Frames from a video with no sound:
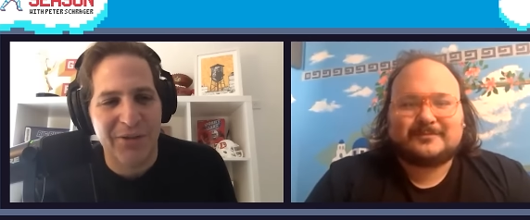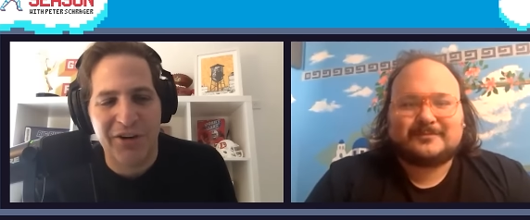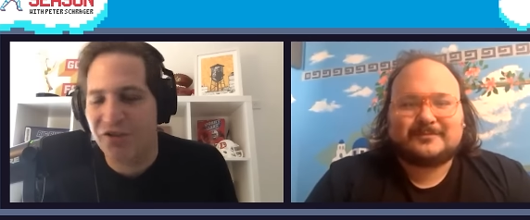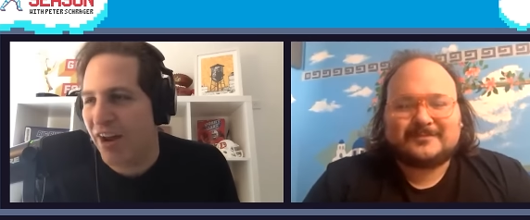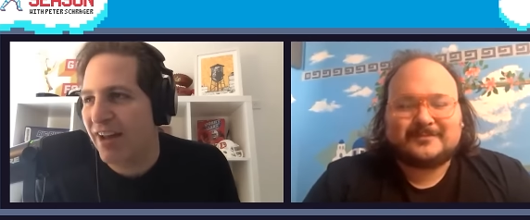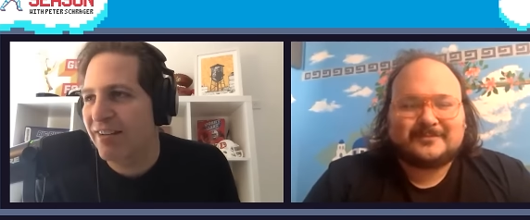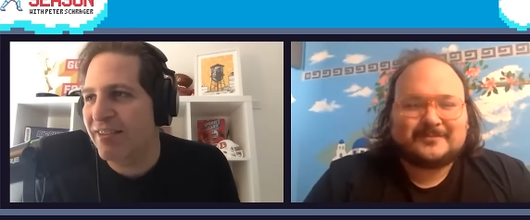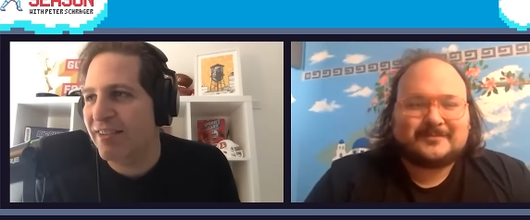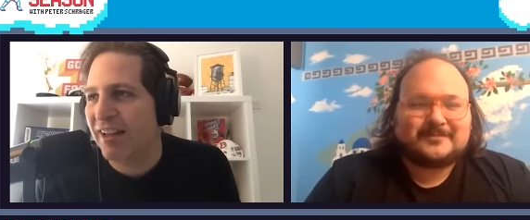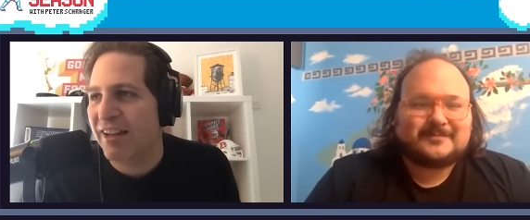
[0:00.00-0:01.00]
Speaker 1: They're
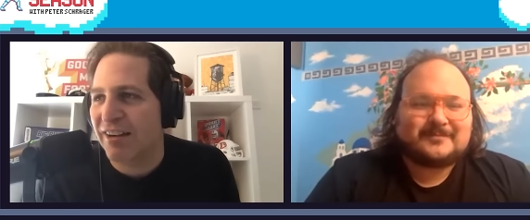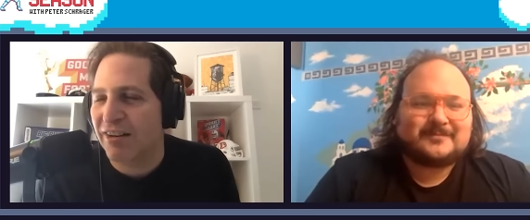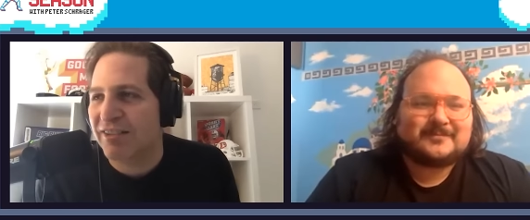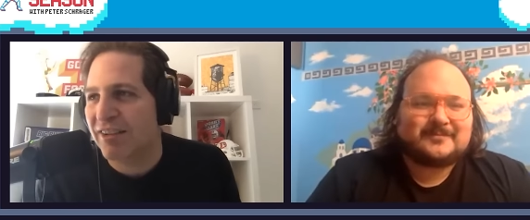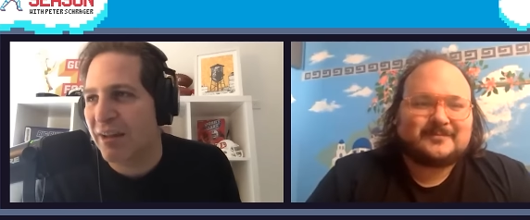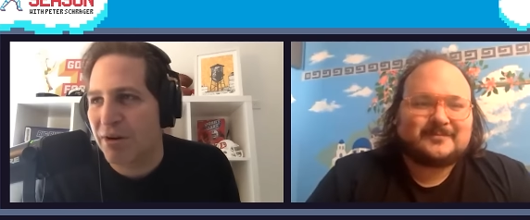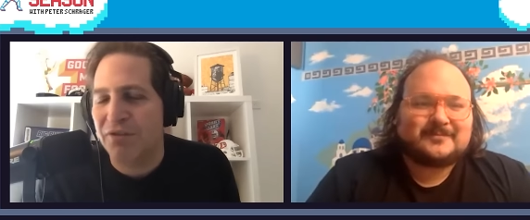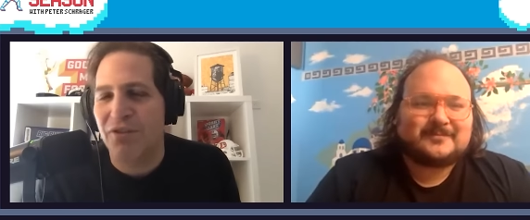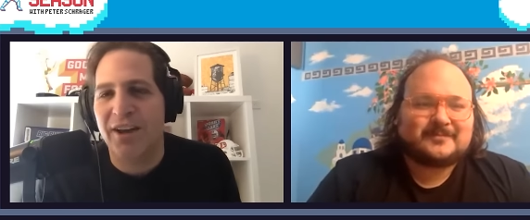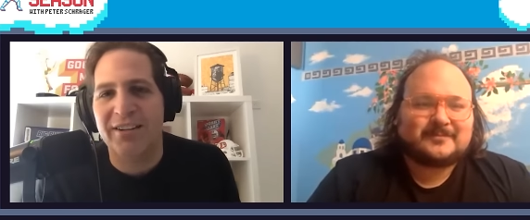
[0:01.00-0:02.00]
fans that like are
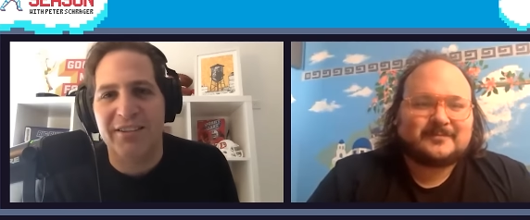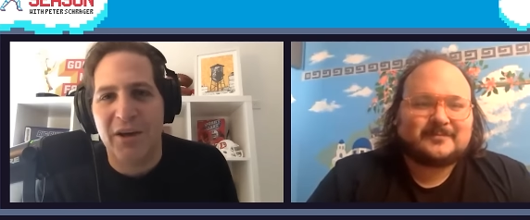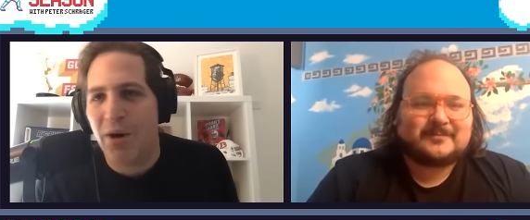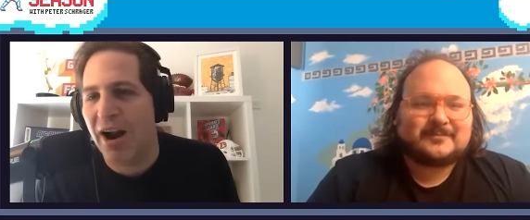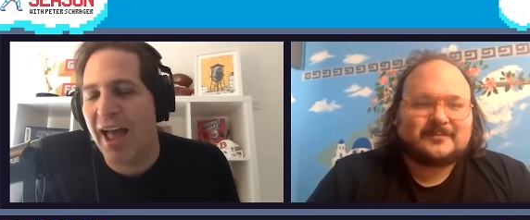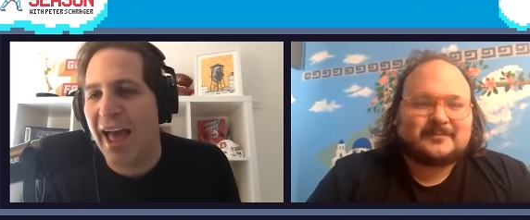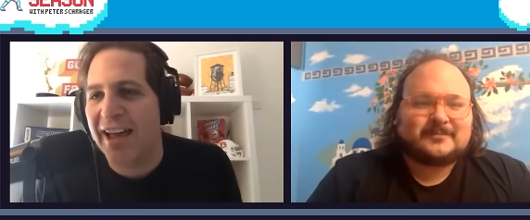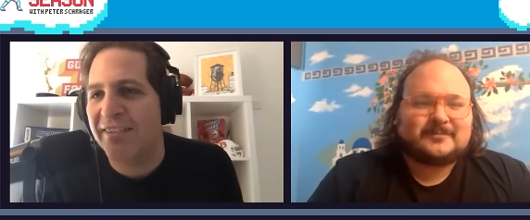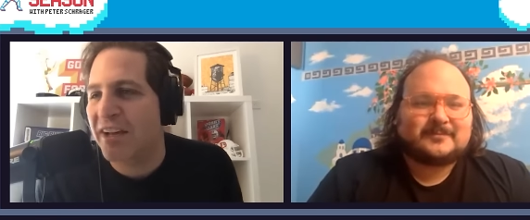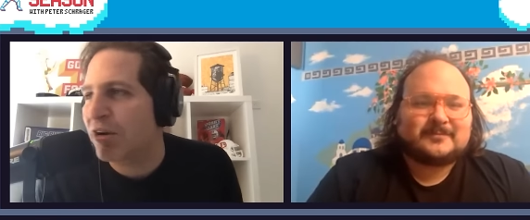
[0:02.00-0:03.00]
celebrity fans, and they wear a
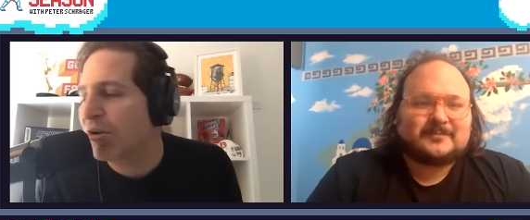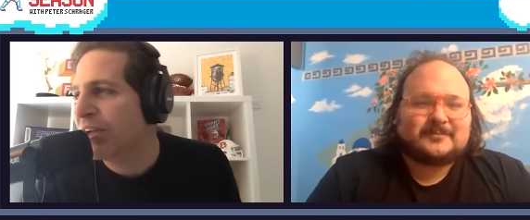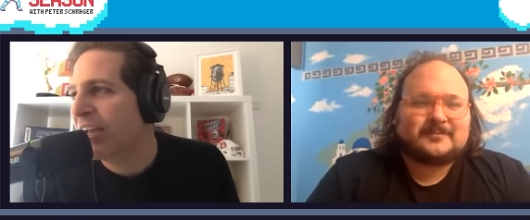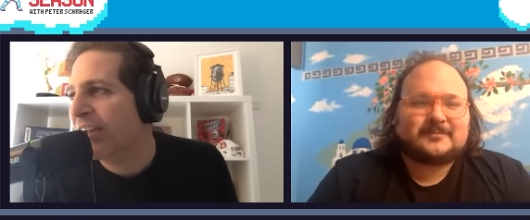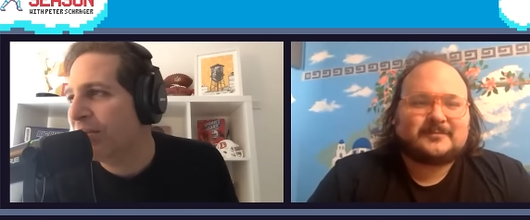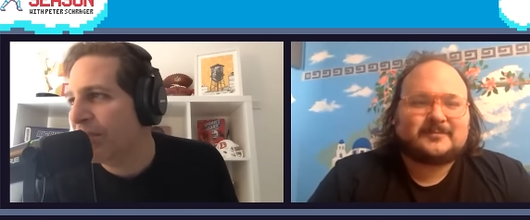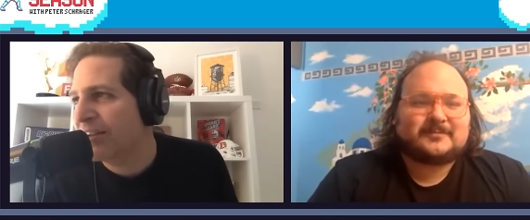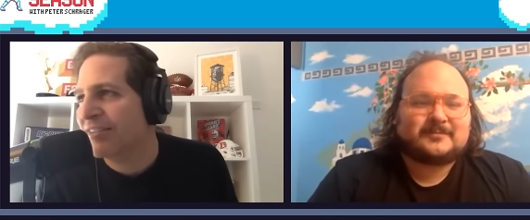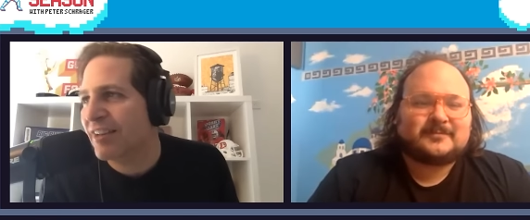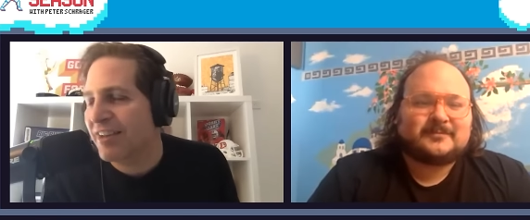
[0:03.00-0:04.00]
hat and they go to a game,
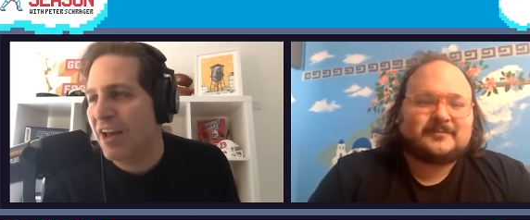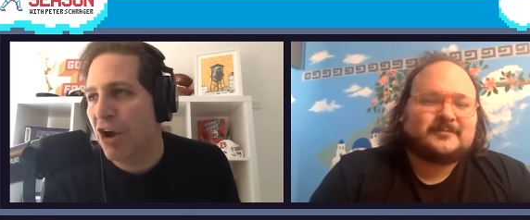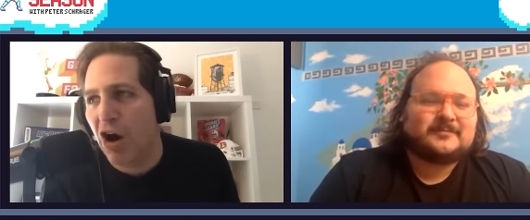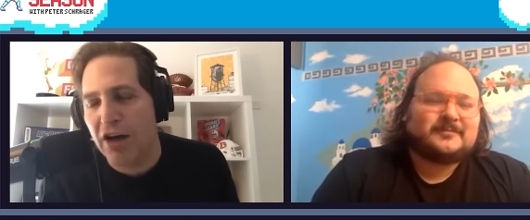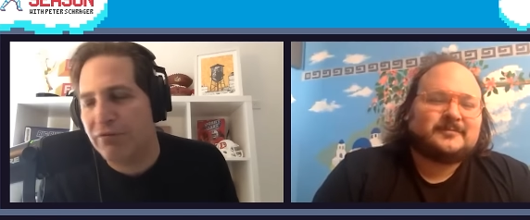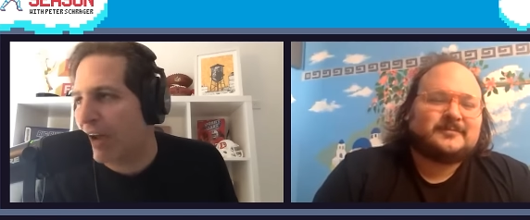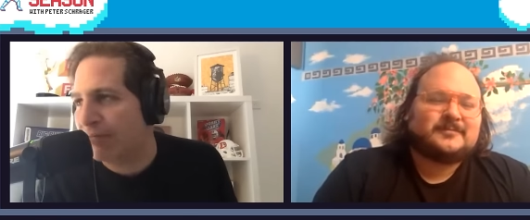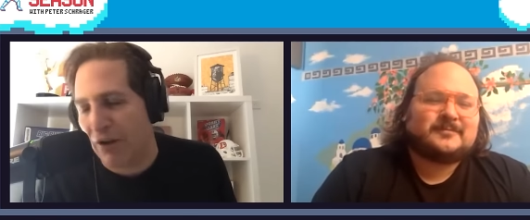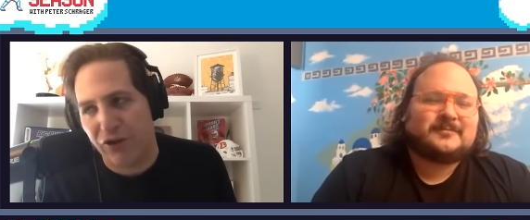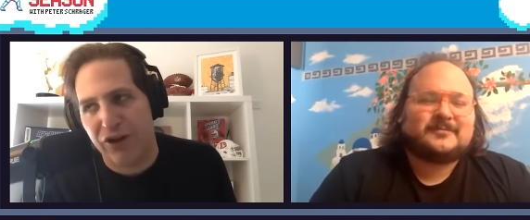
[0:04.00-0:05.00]
and it's like, yeah, no, I
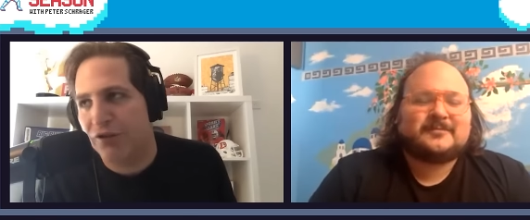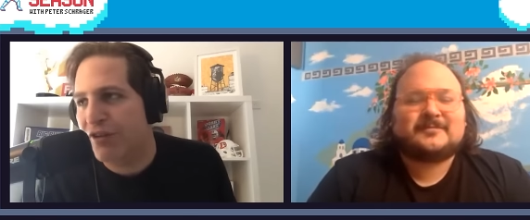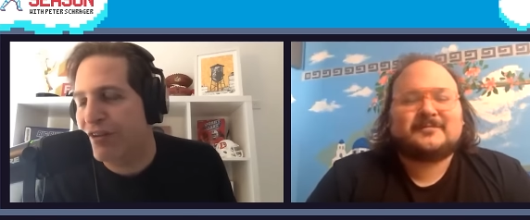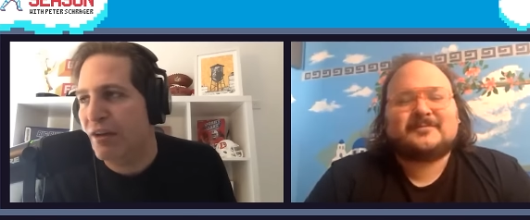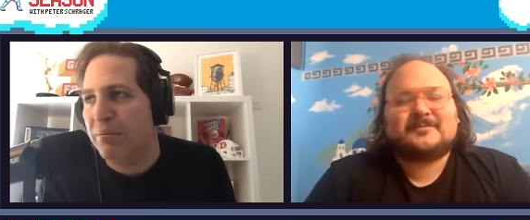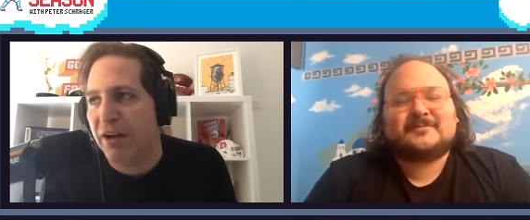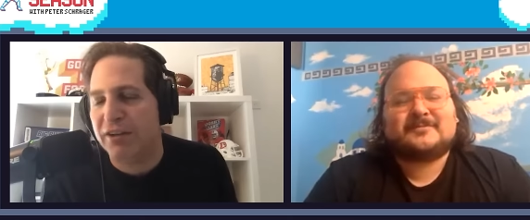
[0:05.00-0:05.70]
definitely love the team.